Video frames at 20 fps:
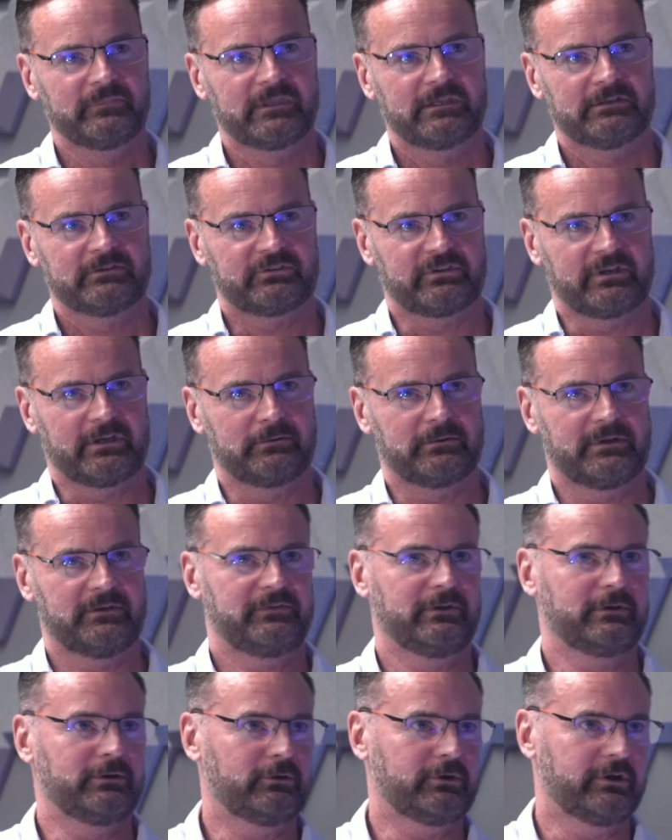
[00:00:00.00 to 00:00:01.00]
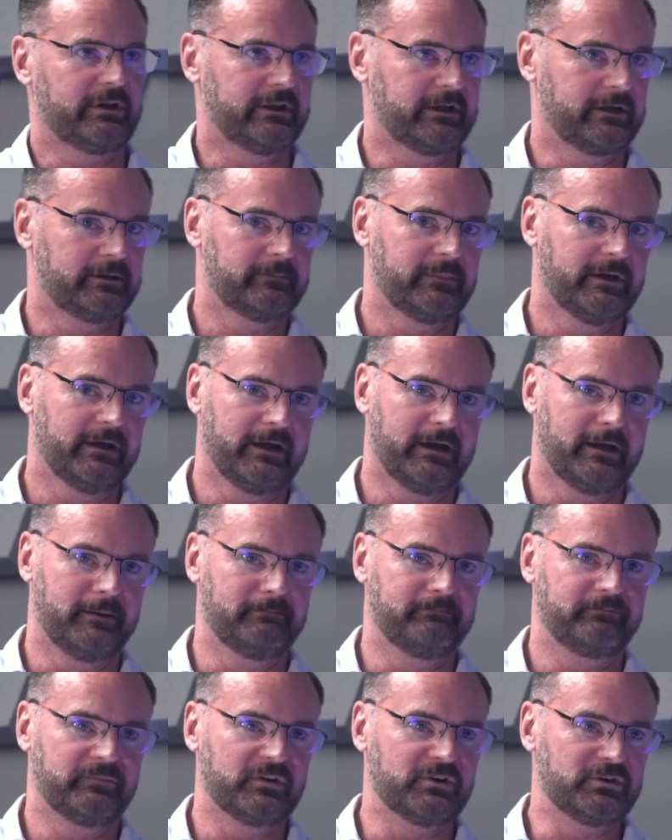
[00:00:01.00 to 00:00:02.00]
So if you're looking at
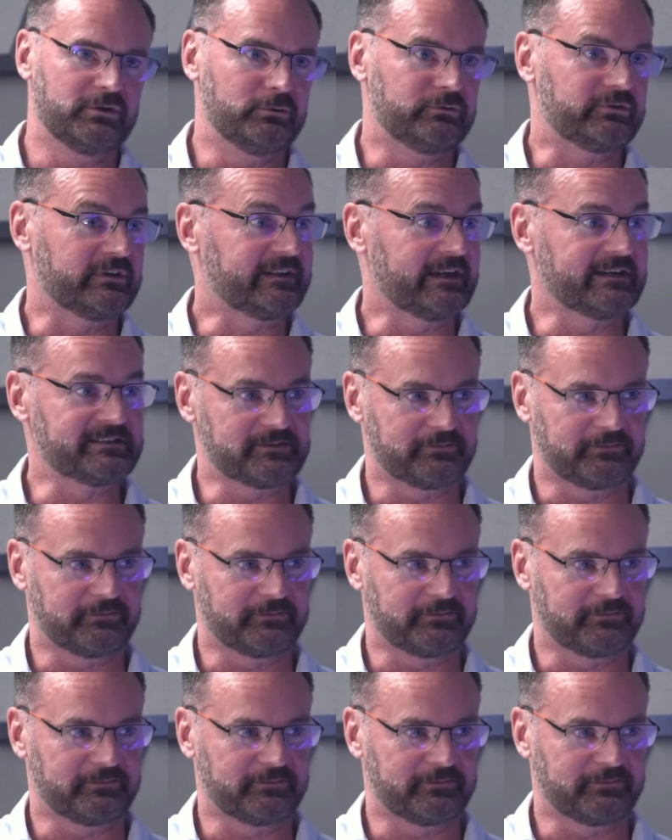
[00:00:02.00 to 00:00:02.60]
user data,